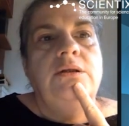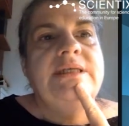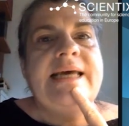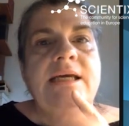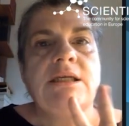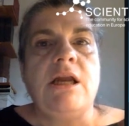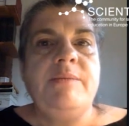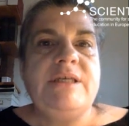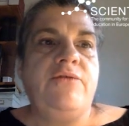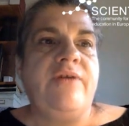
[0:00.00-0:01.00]
The science
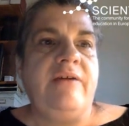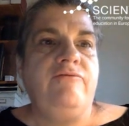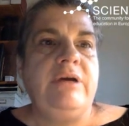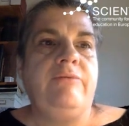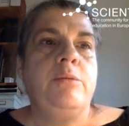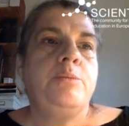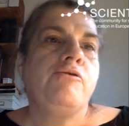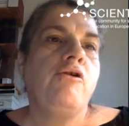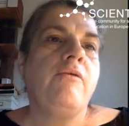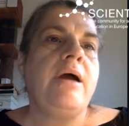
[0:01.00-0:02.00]
club is a 5-week
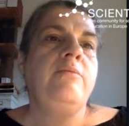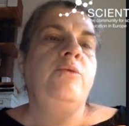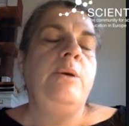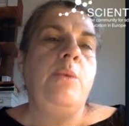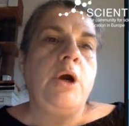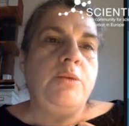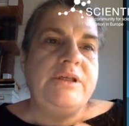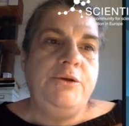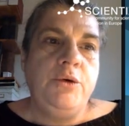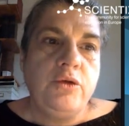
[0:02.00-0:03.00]
program. We work
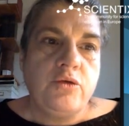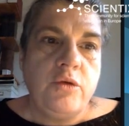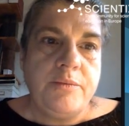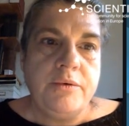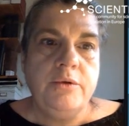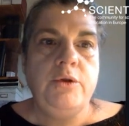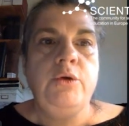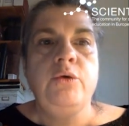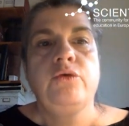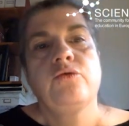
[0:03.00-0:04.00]
with youth group. The
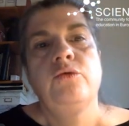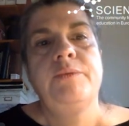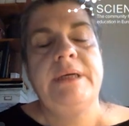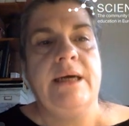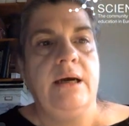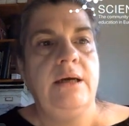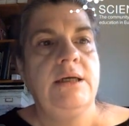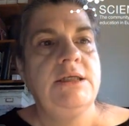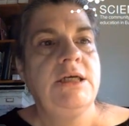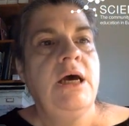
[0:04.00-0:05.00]
youth group in
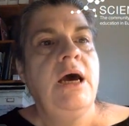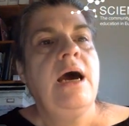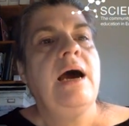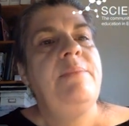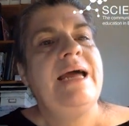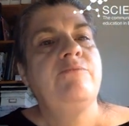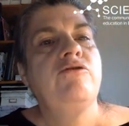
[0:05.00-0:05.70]
Ireland are planned